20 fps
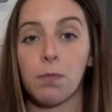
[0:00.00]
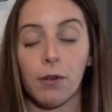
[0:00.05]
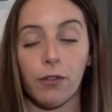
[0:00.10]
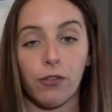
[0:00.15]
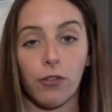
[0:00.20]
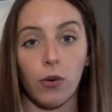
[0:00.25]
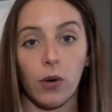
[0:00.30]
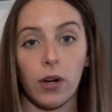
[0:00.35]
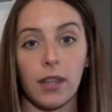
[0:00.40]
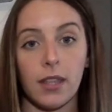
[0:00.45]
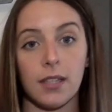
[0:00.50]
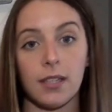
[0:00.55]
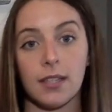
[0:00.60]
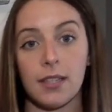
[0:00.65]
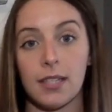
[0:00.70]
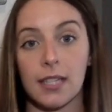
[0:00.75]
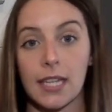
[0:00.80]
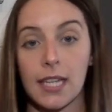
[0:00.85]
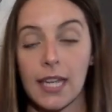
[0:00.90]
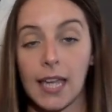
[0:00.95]
before the
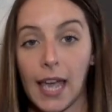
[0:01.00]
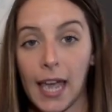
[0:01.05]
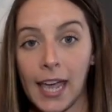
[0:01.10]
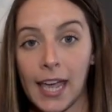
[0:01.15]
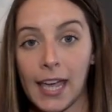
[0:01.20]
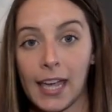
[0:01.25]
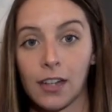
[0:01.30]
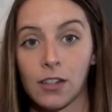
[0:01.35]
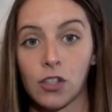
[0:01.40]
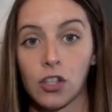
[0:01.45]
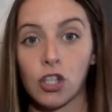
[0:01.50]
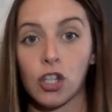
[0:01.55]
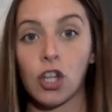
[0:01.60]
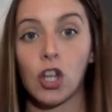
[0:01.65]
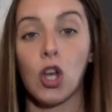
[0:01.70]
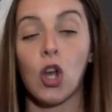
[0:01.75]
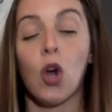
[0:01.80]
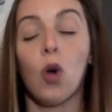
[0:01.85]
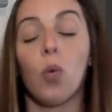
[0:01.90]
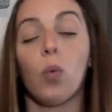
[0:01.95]

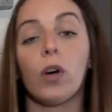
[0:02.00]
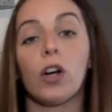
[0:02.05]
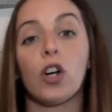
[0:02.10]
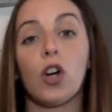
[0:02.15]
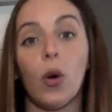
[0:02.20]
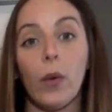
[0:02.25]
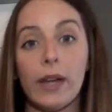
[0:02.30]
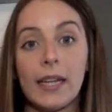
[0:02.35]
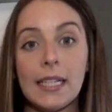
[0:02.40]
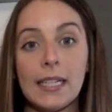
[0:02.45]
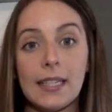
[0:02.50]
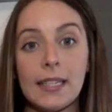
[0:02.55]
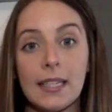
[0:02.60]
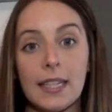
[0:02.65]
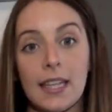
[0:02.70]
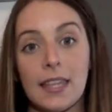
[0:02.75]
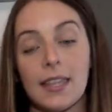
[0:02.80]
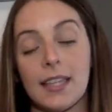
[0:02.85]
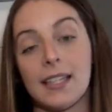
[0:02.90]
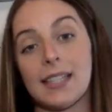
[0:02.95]
CH, we're going to
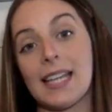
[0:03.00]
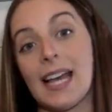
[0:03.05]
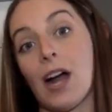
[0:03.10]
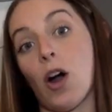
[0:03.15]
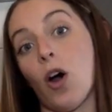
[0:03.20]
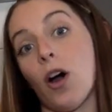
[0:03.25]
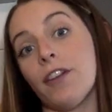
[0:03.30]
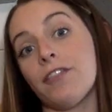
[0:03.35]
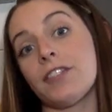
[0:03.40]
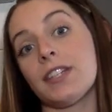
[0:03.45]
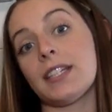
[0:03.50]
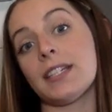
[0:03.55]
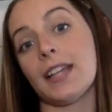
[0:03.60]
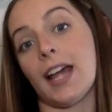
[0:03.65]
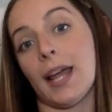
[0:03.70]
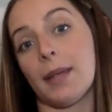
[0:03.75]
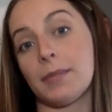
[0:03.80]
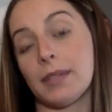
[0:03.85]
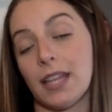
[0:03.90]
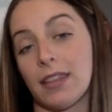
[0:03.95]
see this
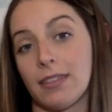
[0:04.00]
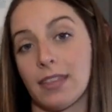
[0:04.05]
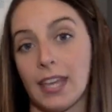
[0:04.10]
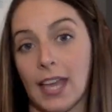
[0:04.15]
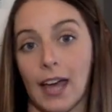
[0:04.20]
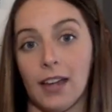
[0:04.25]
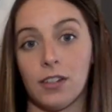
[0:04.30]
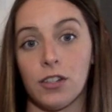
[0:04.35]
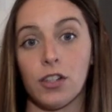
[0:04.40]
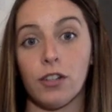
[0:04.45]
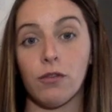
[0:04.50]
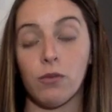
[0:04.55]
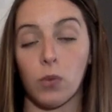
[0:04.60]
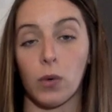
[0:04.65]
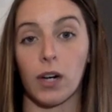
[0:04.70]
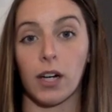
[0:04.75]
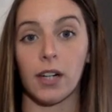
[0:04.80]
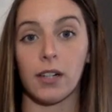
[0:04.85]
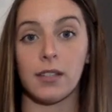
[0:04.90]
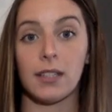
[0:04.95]
oftentimes at the end of
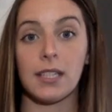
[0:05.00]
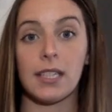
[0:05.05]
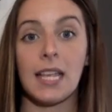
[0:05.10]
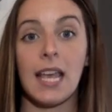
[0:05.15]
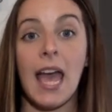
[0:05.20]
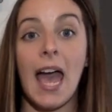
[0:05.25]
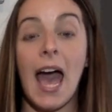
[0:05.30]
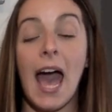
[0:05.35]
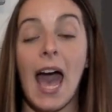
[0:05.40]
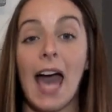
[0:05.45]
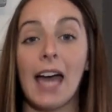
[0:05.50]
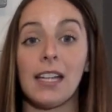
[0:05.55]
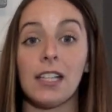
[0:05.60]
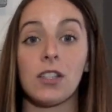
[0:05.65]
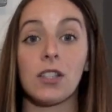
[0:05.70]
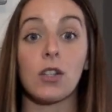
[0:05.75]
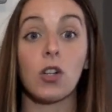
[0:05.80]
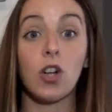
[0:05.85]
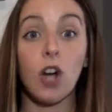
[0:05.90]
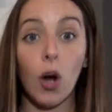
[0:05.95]
words, and
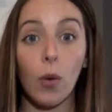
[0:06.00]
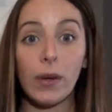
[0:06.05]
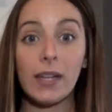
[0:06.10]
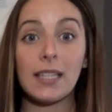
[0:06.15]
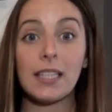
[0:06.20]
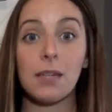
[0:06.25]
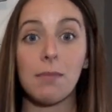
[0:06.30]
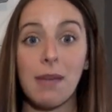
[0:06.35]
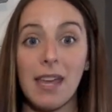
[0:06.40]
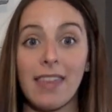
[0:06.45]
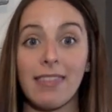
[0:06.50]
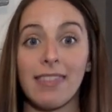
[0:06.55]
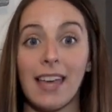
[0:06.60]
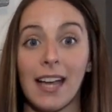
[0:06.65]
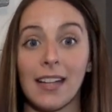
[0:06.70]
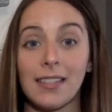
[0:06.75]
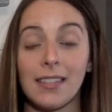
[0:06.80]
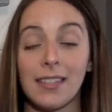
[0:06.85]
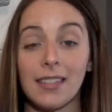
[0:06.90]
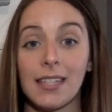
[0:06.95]
it's going to make
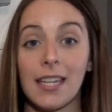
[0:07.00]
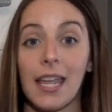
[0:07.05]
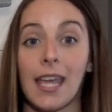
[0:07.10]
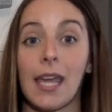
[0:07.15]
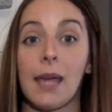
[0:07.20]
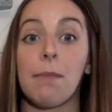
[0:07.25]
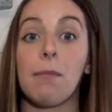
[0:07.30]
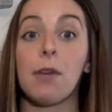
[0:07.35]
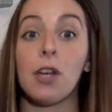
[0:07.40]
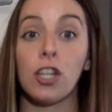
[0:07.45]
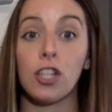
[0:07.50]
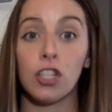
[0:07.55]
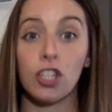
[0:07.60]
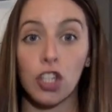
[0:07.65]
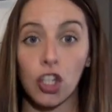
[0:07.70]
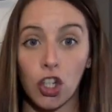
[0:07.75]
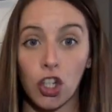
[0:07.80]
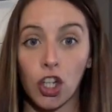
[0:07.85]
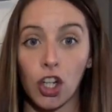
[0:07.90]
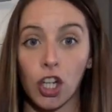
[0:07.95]
that same
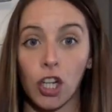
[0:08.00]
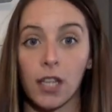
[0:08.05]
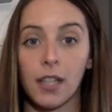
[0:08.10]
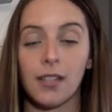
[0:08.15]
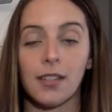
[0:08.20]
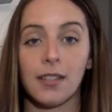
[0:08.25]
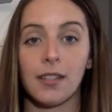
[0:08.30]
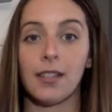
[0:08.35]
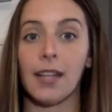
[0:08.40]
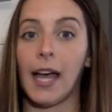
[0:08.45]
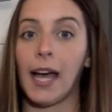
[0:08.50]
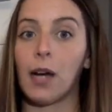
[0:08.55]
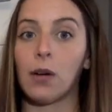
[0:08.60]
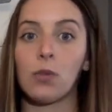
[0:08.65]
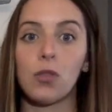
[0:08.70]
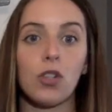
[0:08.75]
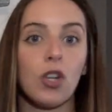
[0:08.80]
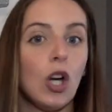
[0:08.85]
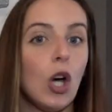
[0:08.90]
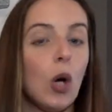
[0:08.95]
ch
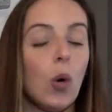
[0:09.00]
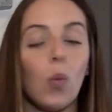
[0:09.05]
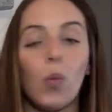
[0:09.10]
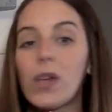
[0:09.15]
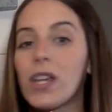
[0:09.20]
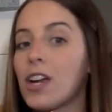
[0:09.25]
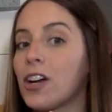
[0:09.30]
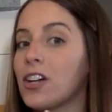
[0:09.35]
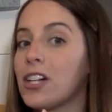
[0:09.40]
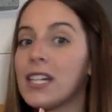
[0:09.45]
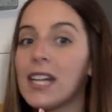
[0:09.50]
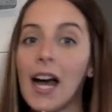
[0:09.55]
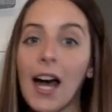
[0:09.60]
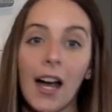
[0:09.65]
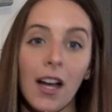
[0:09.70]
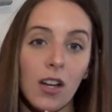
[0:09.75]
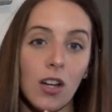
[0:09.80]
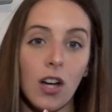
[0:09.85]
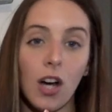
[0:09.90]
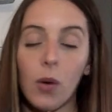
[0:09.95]
sound. We are
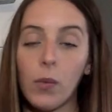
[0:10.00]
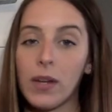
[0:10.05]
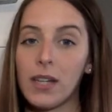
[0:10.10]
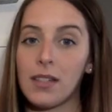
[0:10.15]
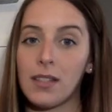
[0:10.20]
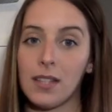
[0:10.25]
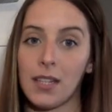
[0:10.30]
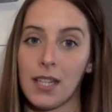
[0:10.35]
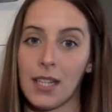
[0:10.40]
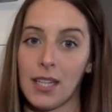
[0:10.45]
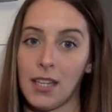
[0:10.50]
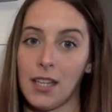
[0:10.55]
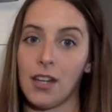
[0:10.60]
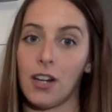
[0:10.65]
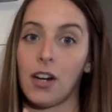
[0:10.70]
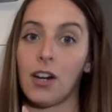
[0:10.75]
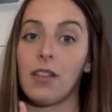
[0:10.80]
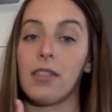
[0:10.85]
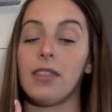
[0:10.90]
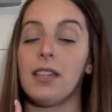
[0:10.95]
not going to
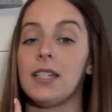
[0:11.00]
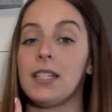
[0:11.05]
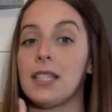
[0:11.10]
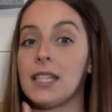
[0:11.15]
hear the